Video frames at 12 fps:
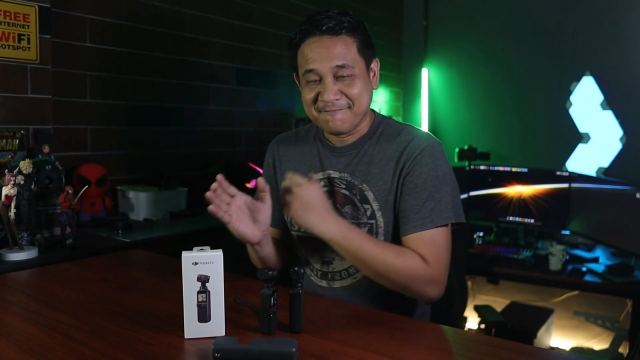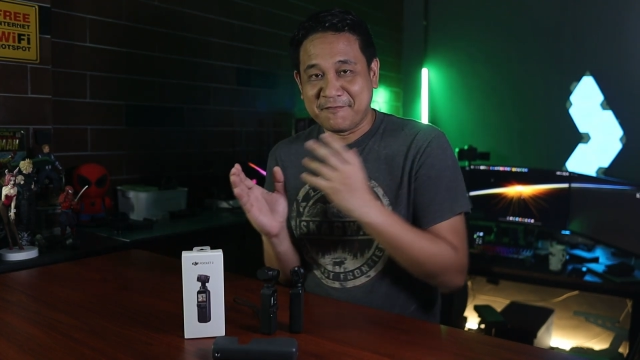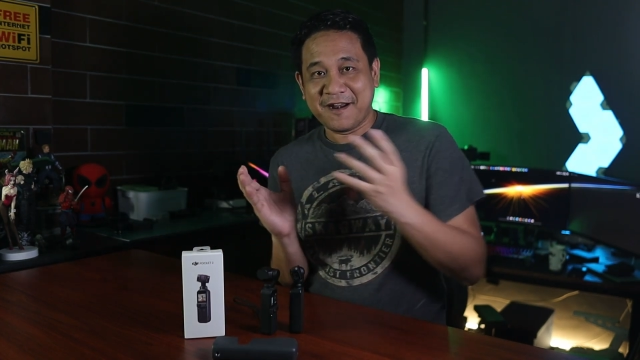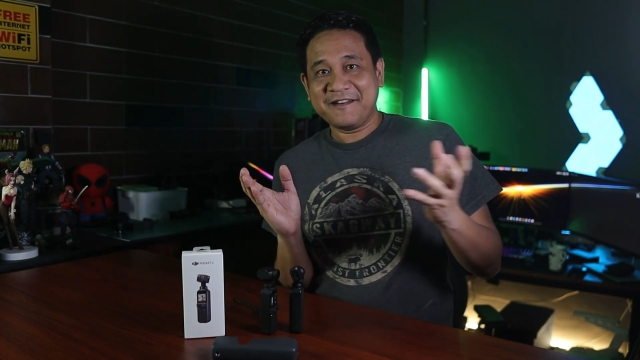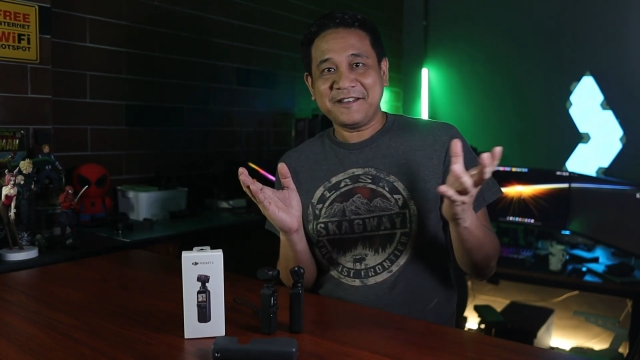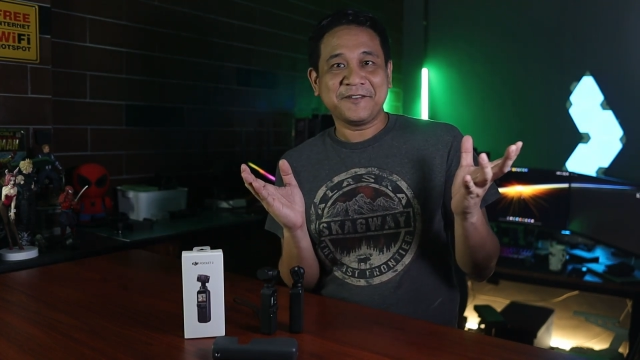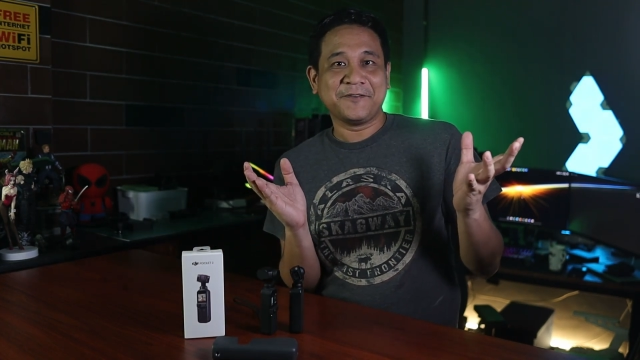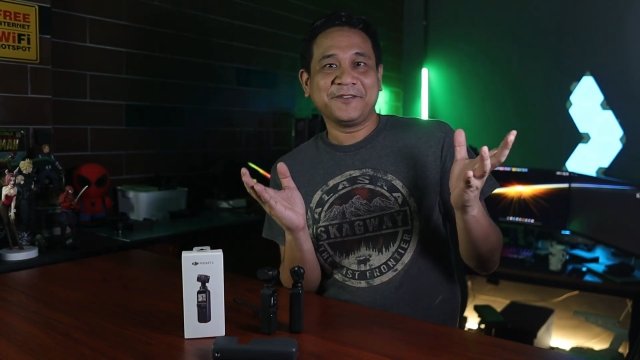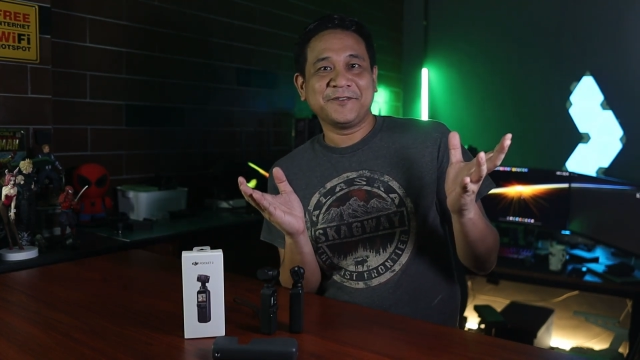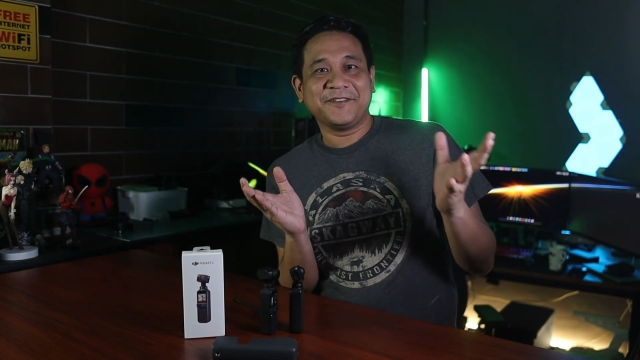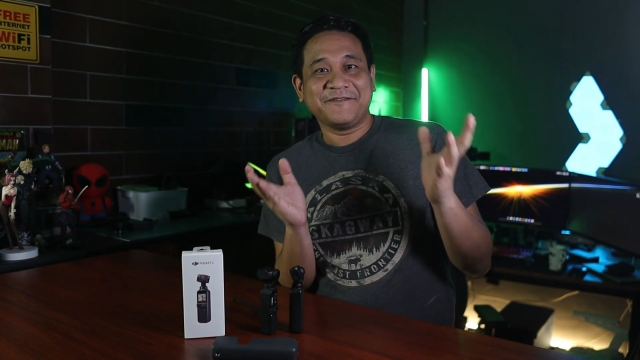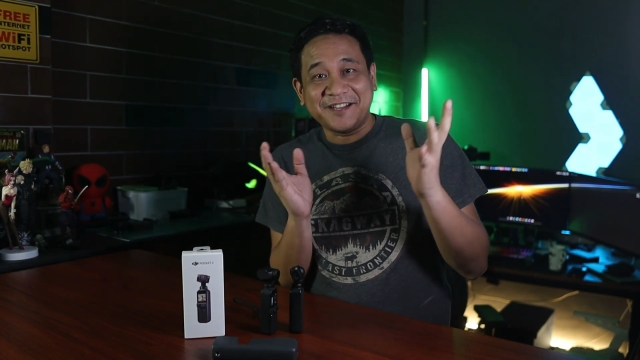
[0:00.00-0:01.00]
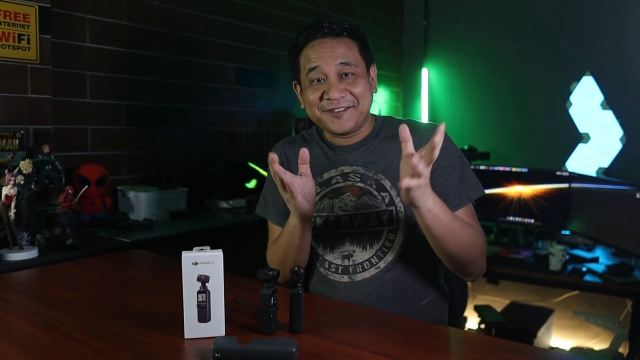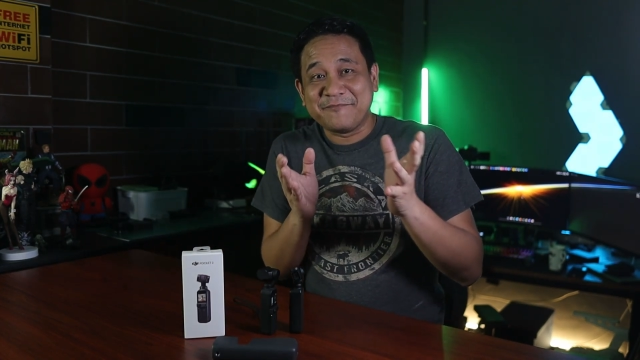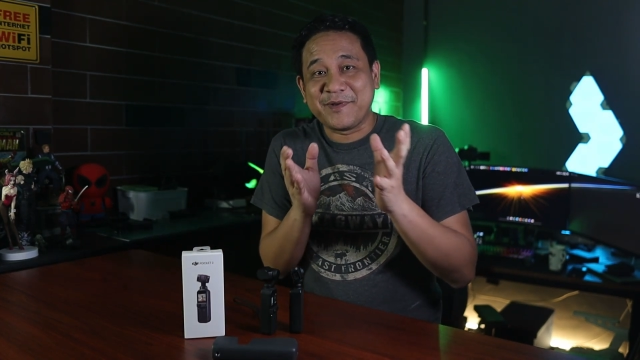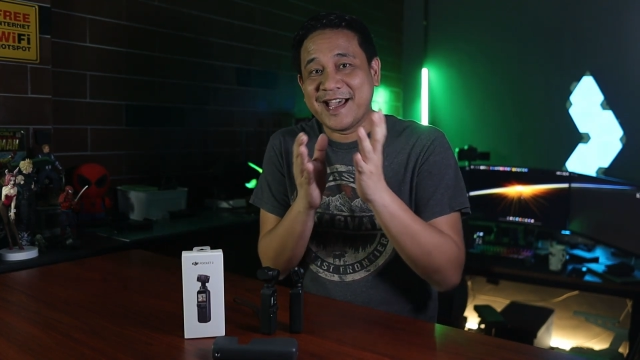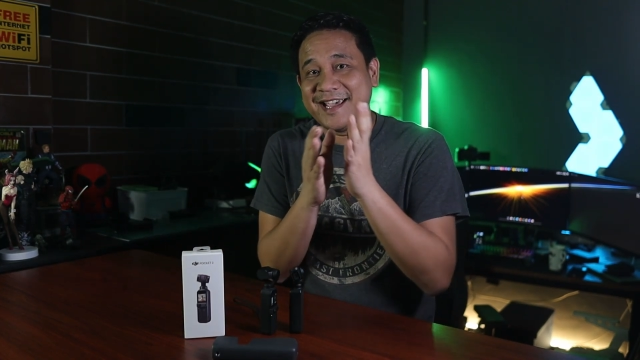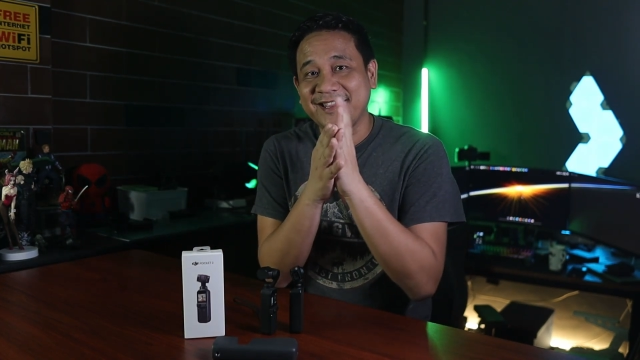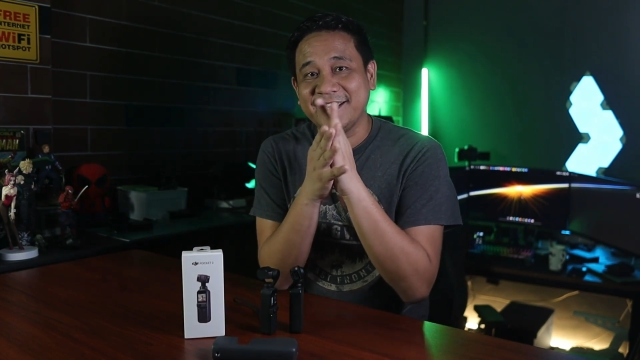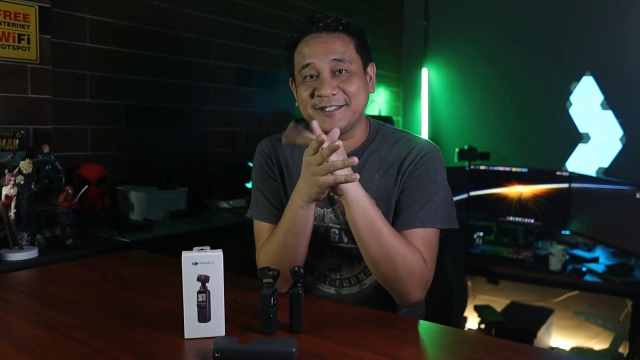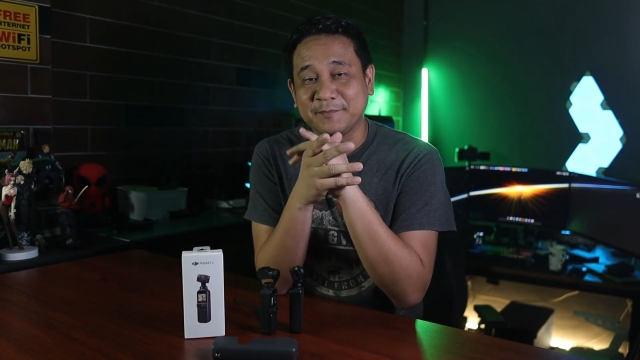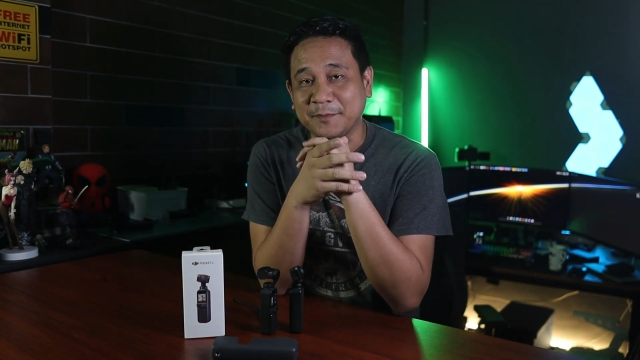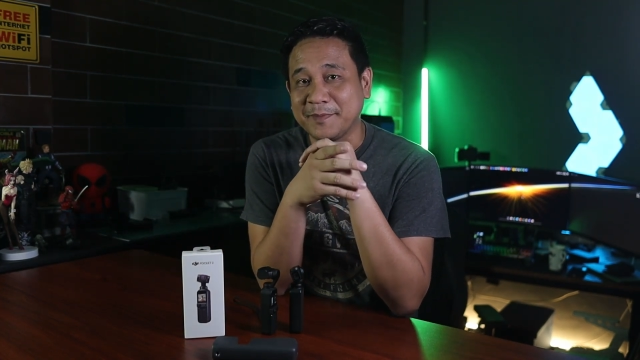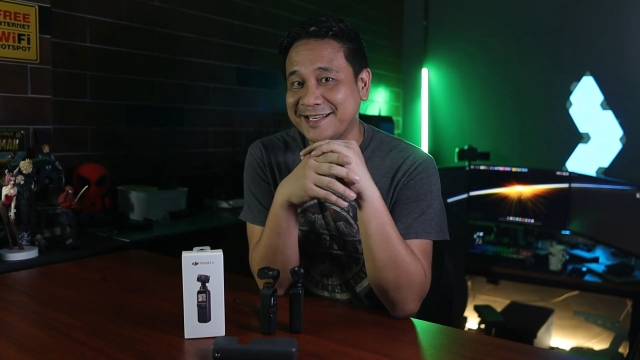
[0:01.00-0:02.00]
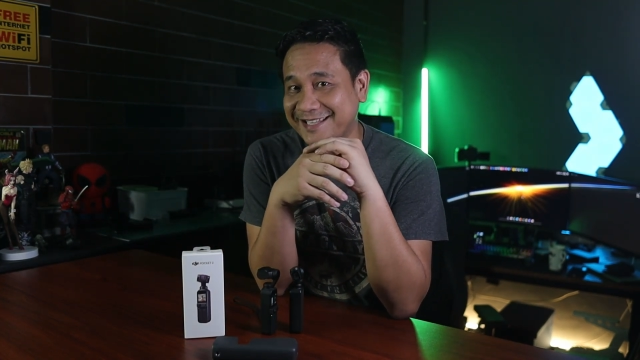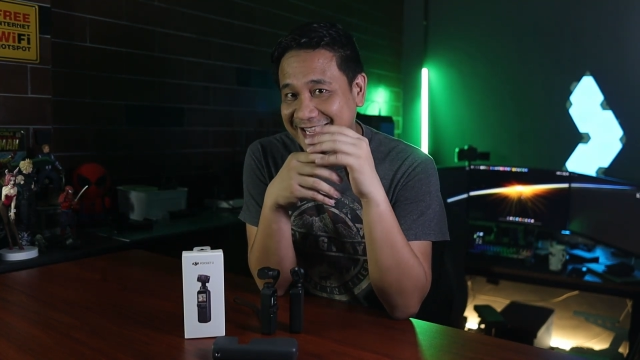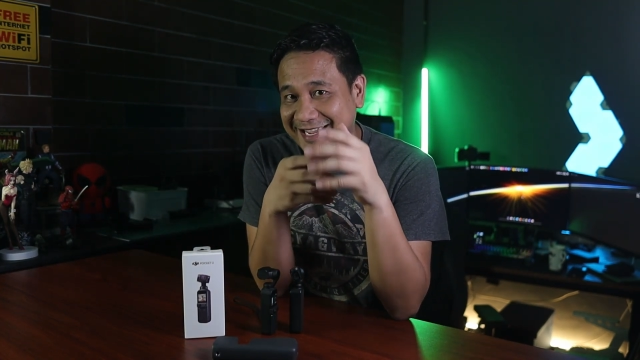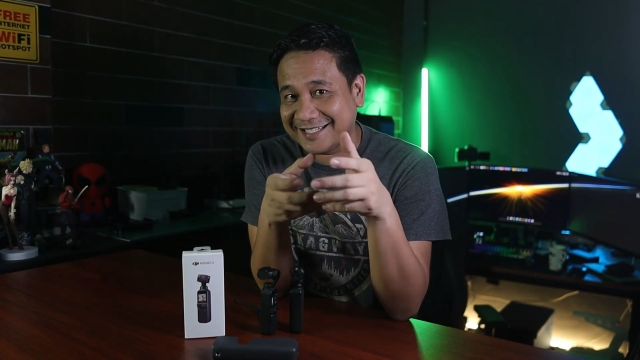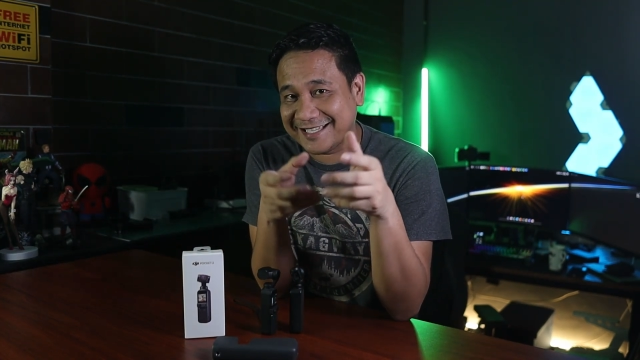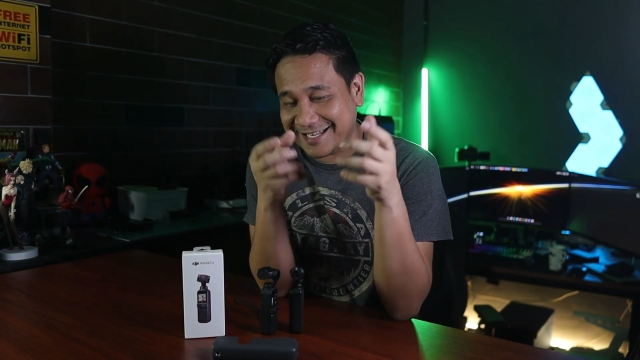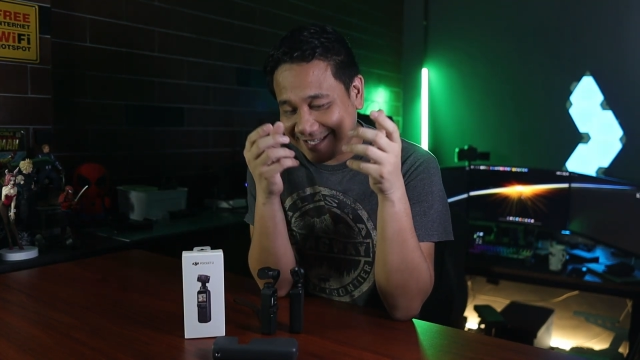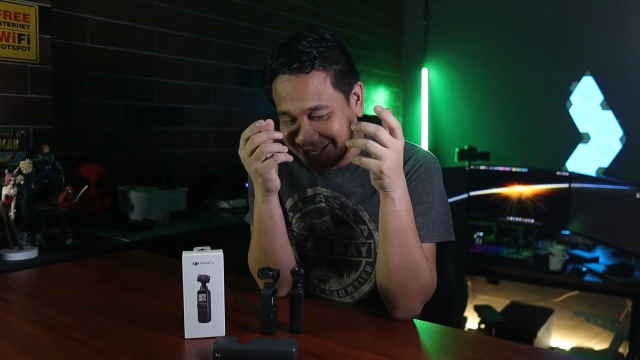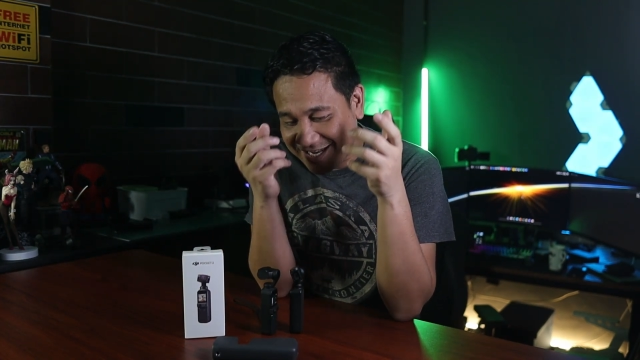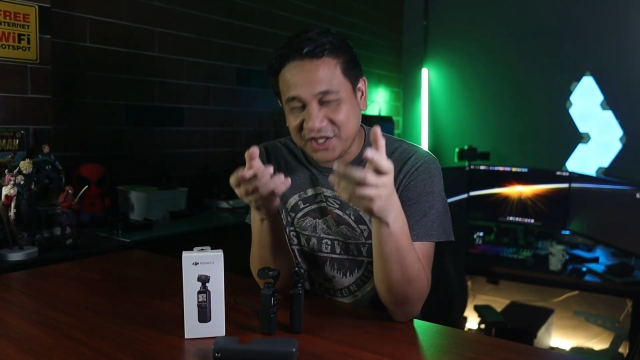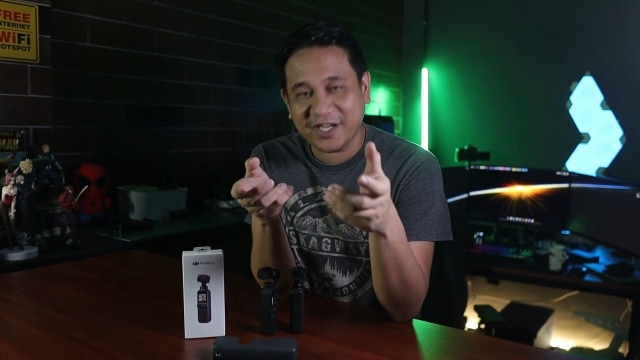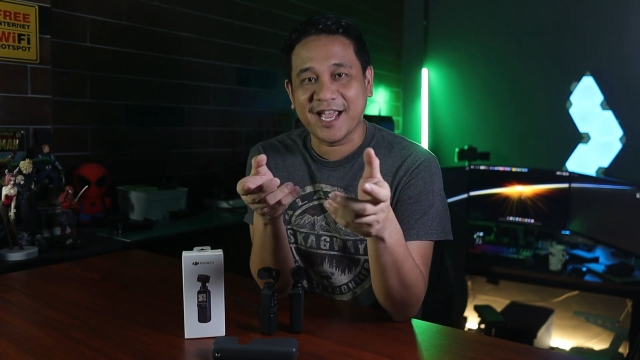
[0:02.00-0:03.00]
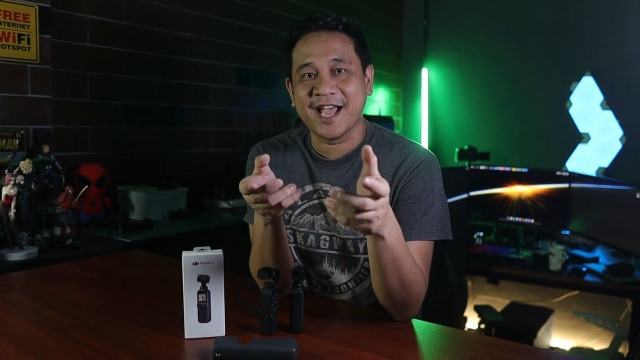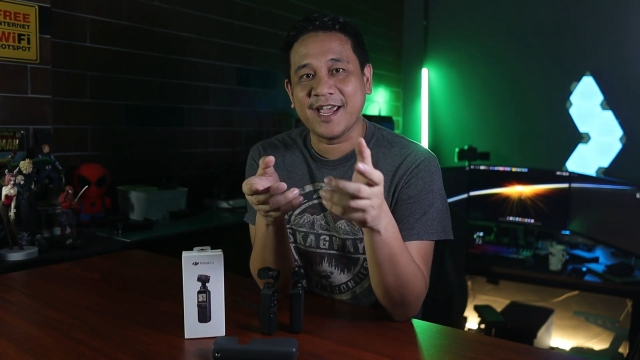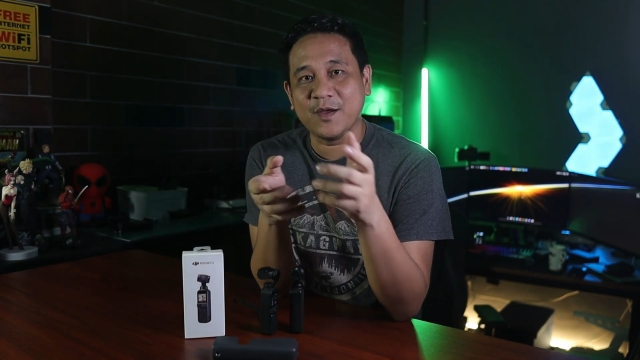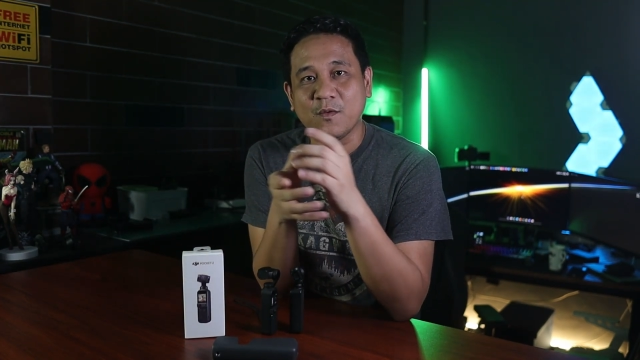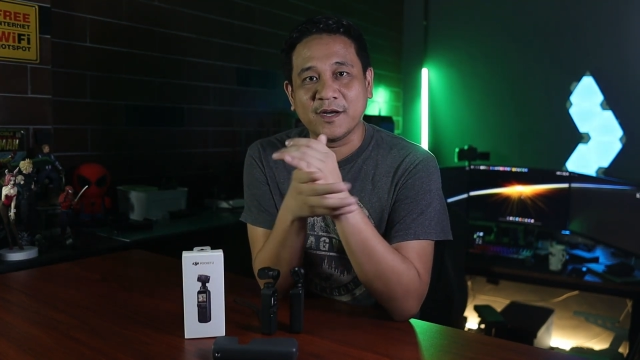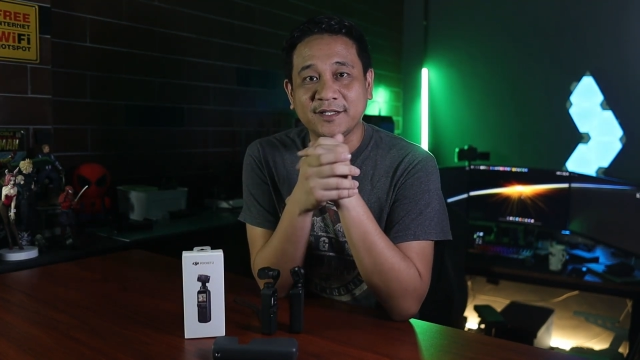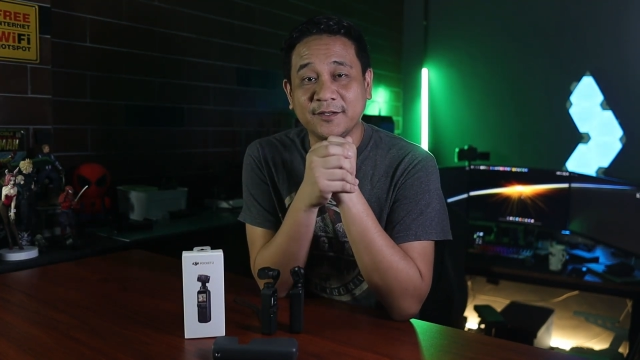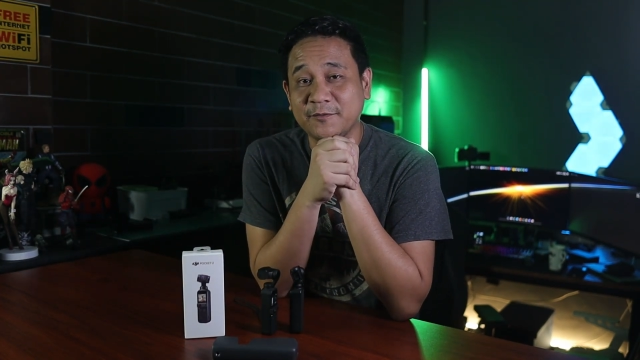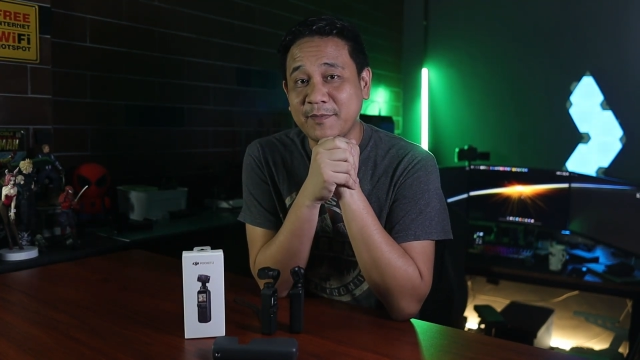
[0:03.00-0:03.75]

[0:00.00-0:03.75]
I really don't know the reason behind this, but my take is that DJI wanted